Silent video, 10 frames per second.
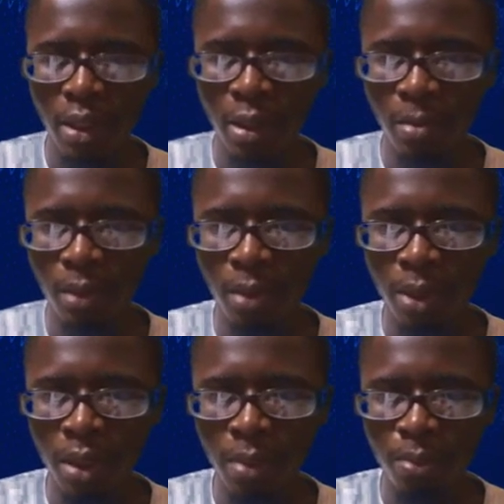A
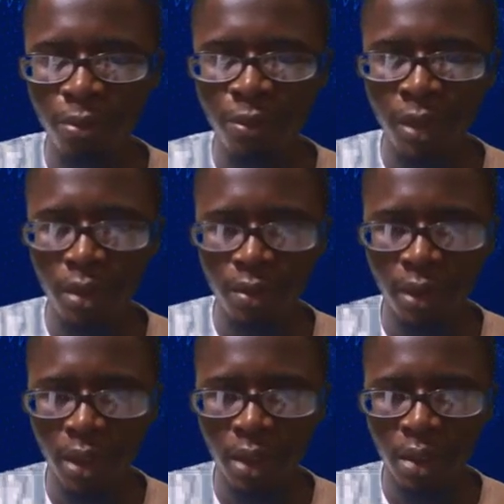better view of
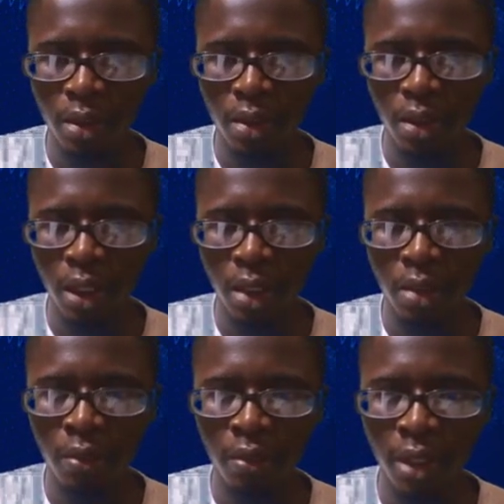this, and
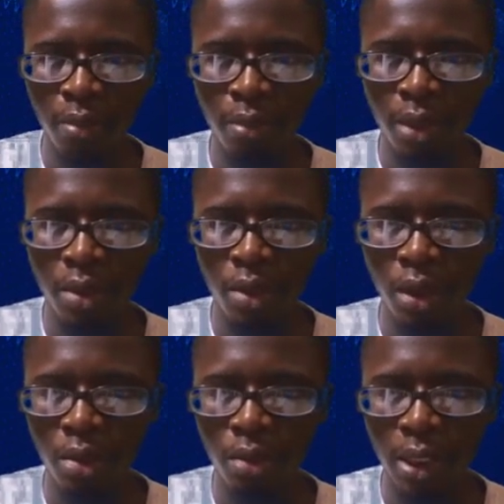don't forget please, you
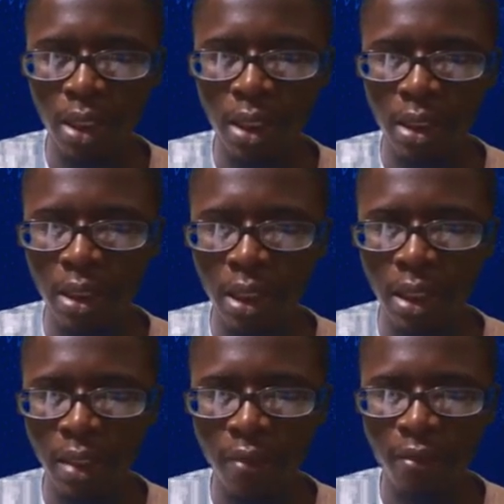have to make it in
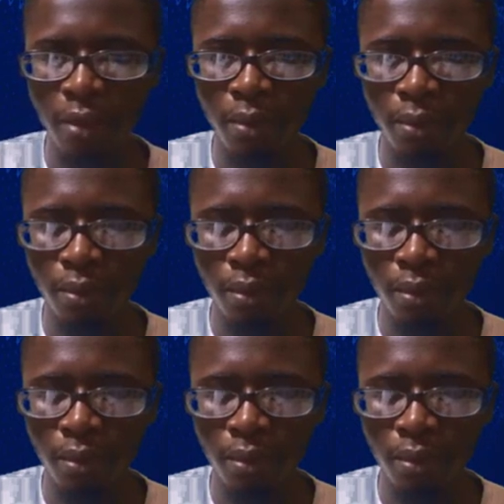standard form.